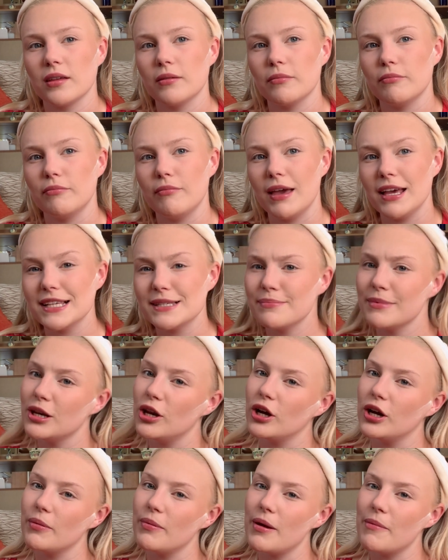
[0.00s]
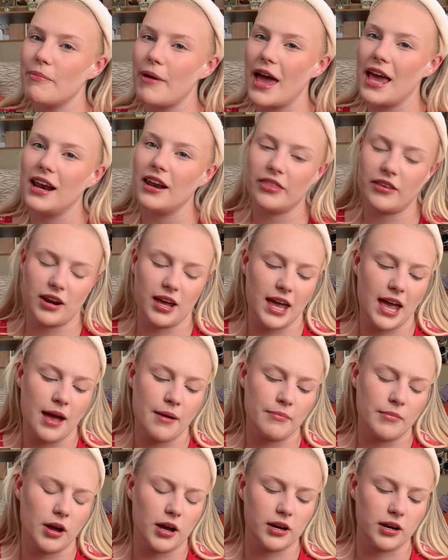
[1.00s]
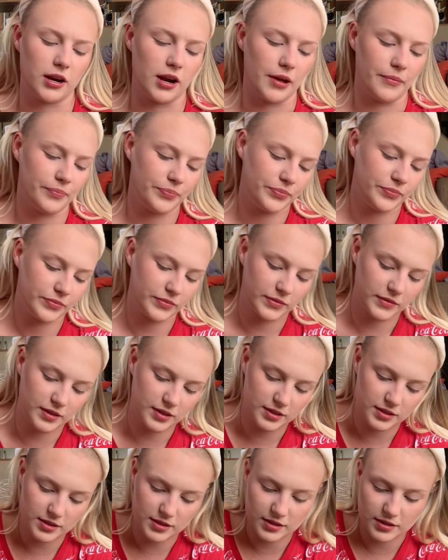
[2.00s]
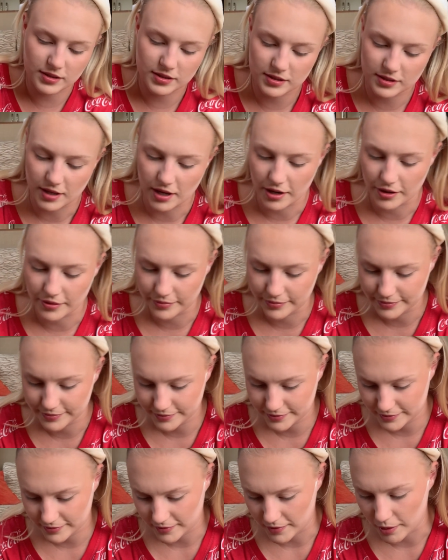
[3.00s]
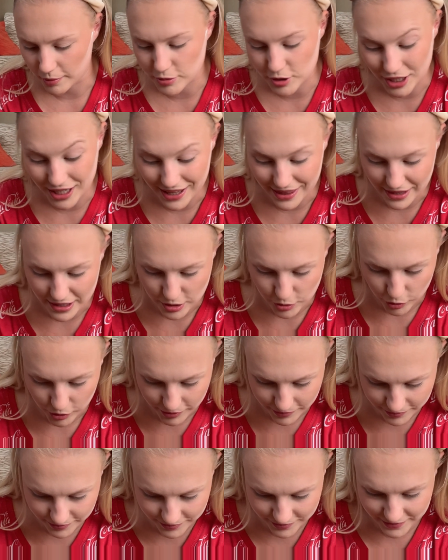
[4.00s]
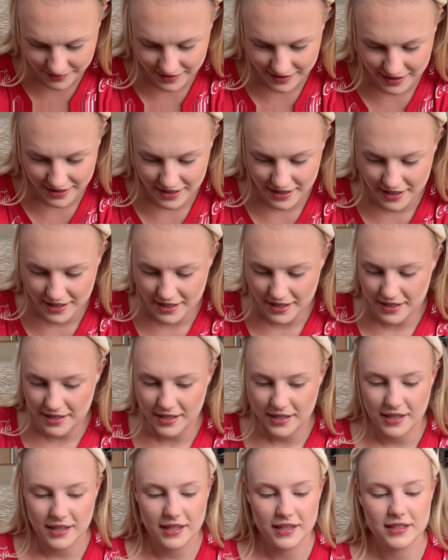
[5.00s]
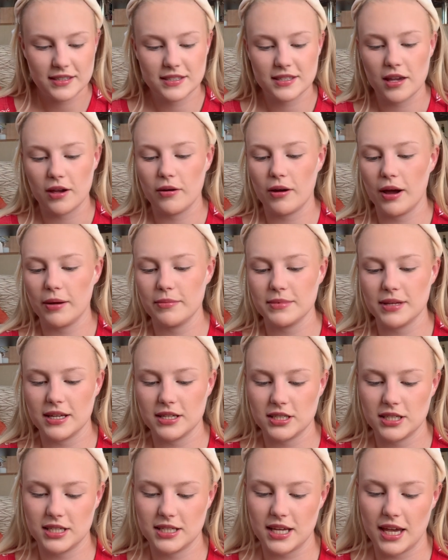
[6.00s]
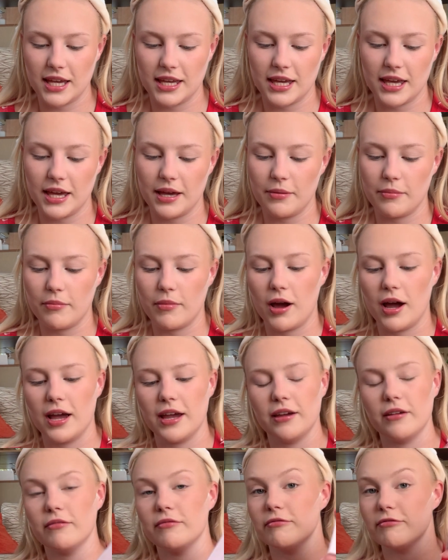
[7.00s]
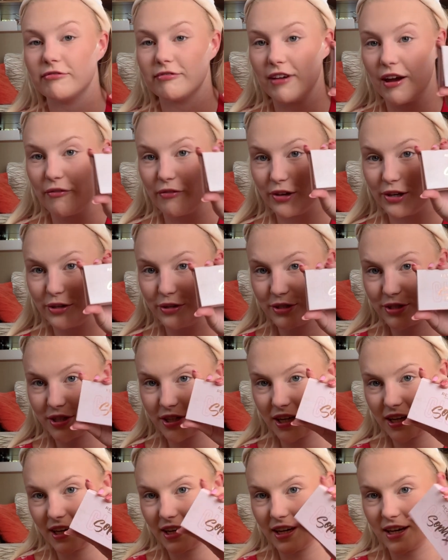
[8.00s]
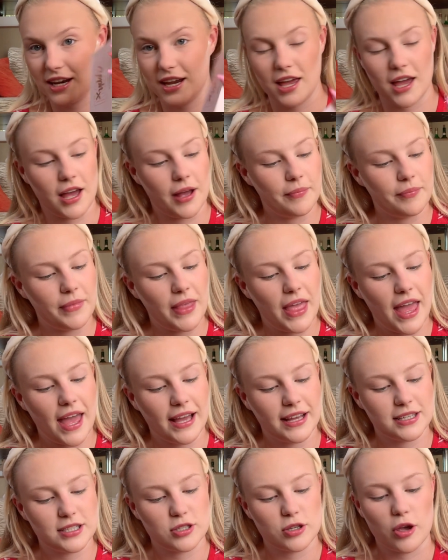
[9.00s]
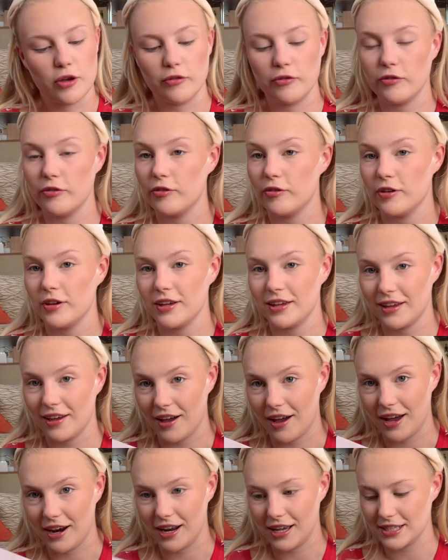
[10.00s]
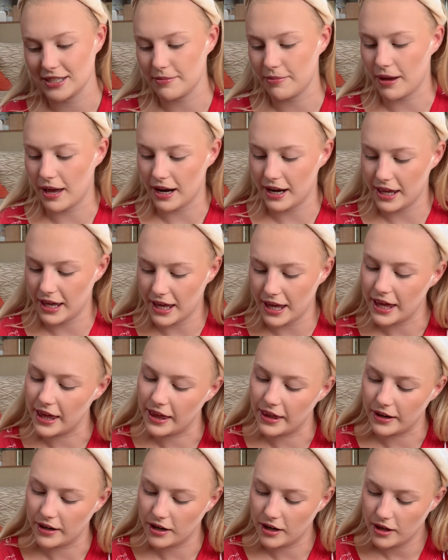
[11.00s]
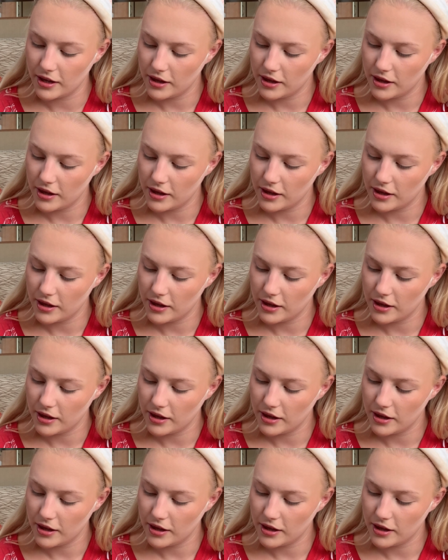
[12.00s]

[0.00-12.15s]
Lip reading: makes me look a bit paler than I am. I don't know. So I'm doing it in this order. So I'm actually taking my Revolution X-Sof highlighter palette in